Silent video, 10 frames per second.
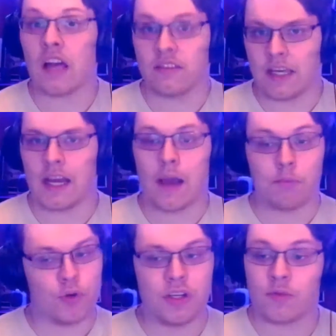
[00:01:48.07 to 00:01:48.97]
I,
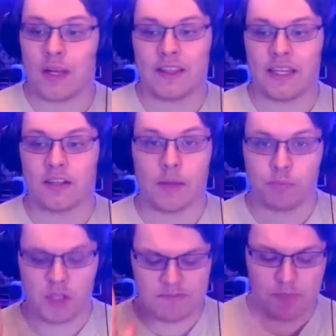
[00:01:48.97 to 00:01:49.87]
am putting it right there. I'm
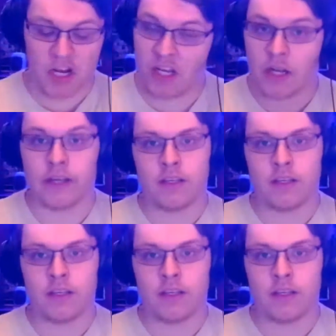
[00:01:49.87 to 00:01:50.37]
putting money on